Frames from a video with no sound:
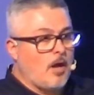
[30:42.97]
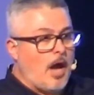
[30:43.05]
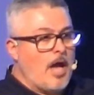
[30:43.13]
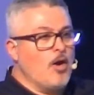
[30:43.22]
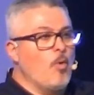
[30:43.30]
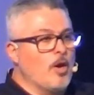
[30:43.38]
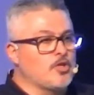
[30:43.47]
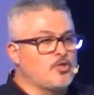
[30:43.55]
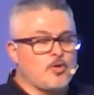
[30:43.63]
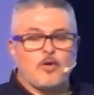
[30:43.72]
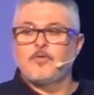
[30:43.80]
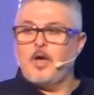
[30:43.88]
I don't want to
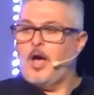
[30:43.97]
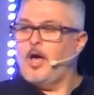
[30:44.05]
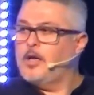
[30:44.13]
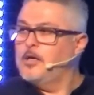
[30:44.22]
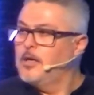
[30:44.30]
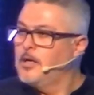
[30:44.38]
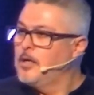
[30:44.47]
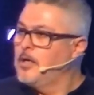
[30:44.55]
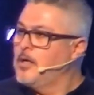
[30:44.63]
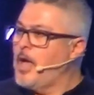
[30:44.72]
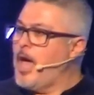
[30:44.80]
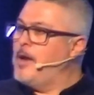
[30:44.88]
serve God
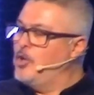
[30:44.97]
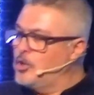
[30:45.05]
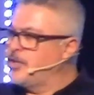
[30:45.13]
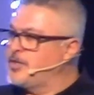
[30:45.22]
and look the